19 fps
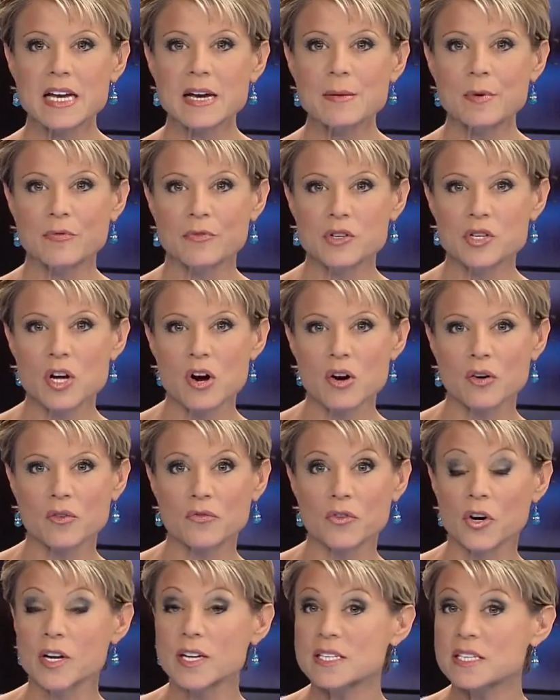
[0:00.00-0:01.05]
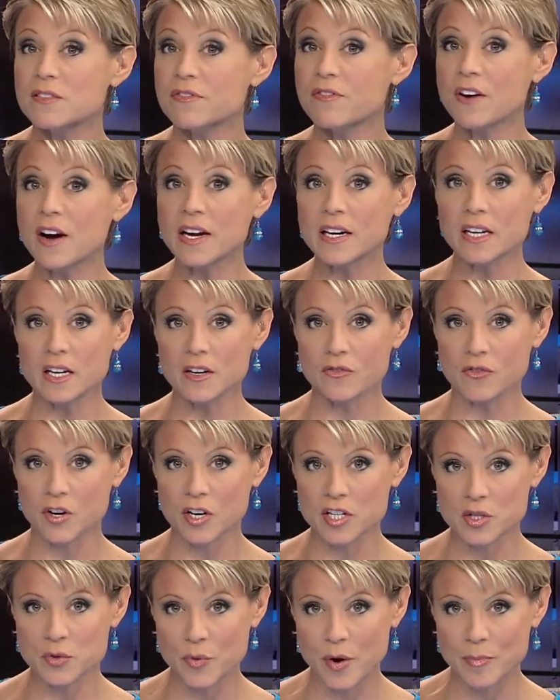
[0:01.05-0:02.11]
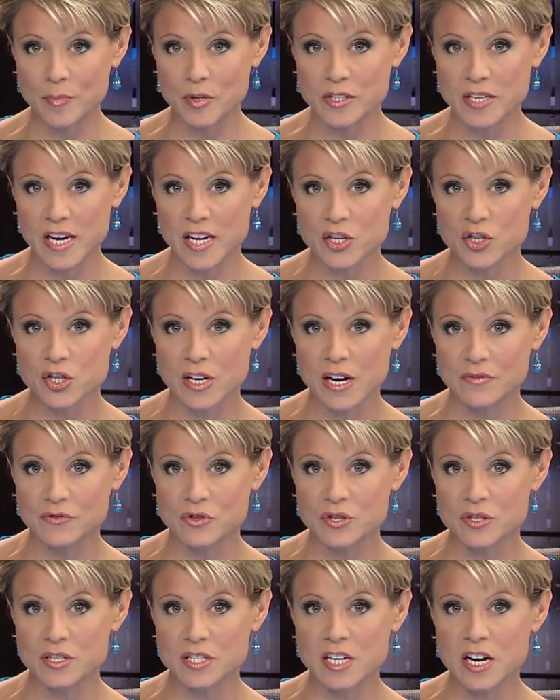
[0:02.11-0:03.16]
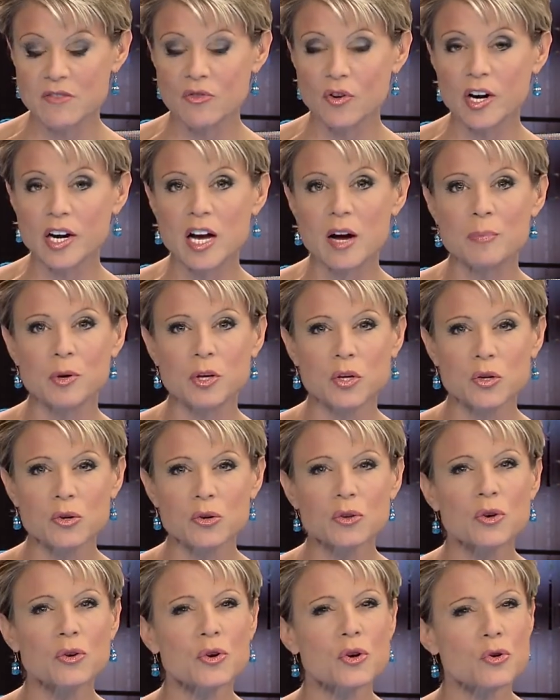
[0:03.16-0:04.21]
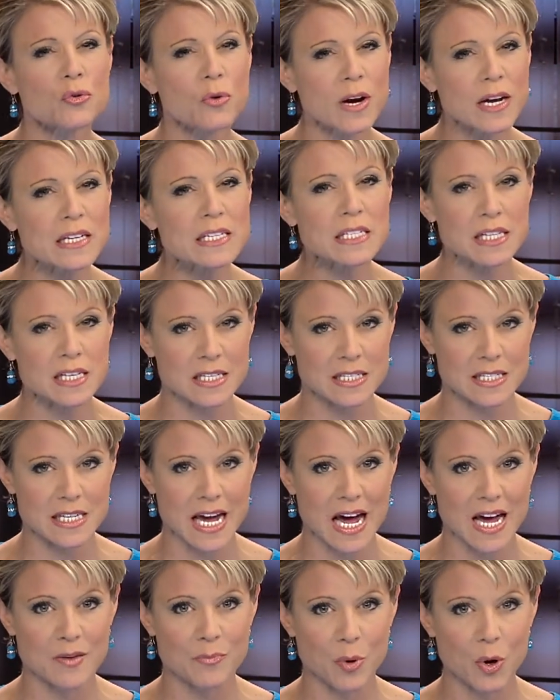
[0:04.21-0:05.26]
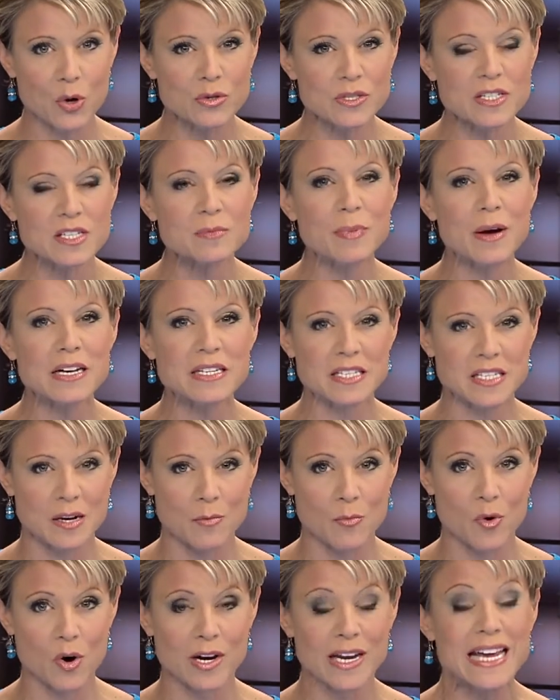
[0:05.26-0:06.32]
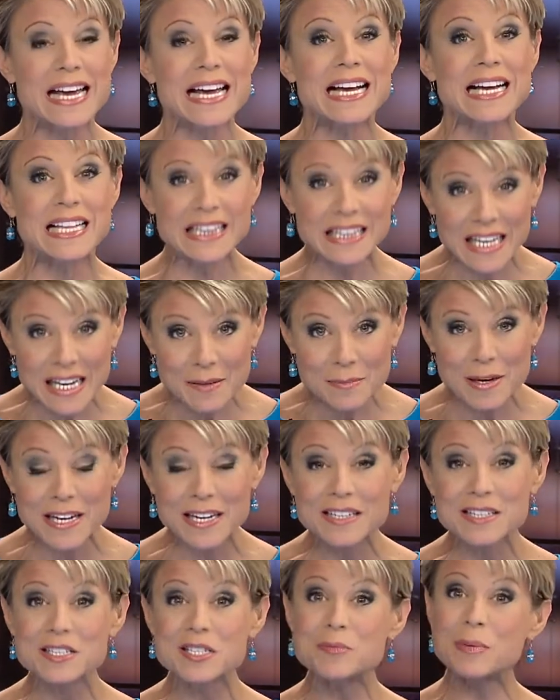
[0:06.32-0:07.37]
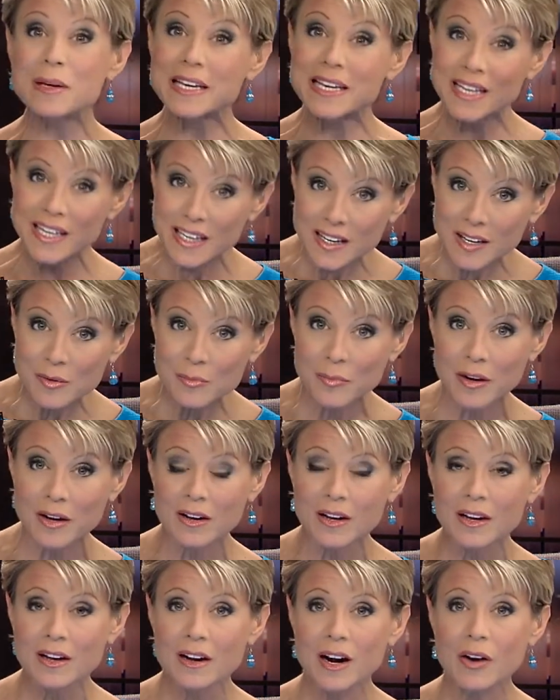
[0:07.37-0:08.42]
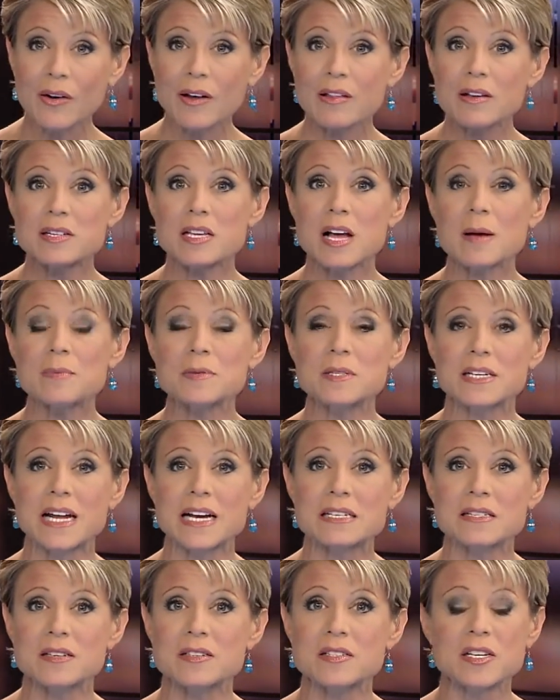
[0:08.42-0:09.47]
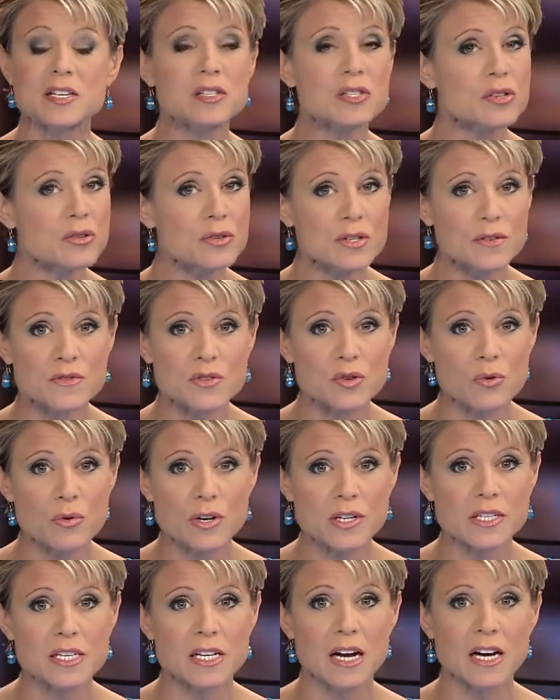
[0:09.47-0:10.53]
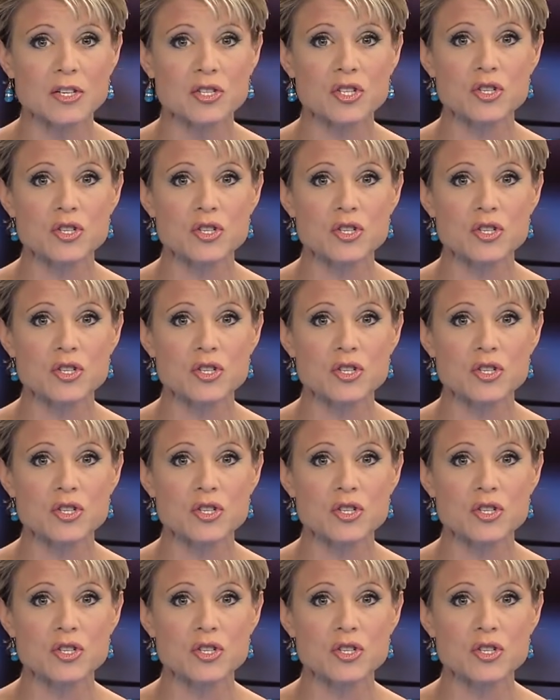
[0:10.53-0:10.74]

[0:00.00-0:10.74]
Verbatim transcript: Tampa photographer is fighting for his reputation after discovering a peculiar Craigslist ad posted by someone claiming to be him. Our Alex Hobson has this exclusive story tonight.